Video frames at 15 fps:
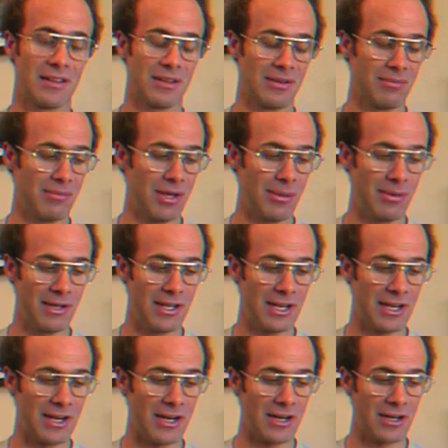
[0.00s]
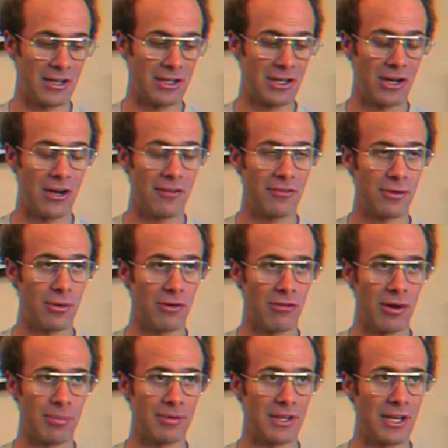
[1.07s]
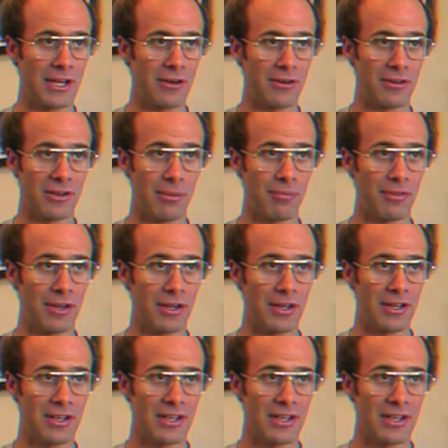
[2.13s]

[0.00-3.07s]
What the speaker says: Maybe they got a software update or something.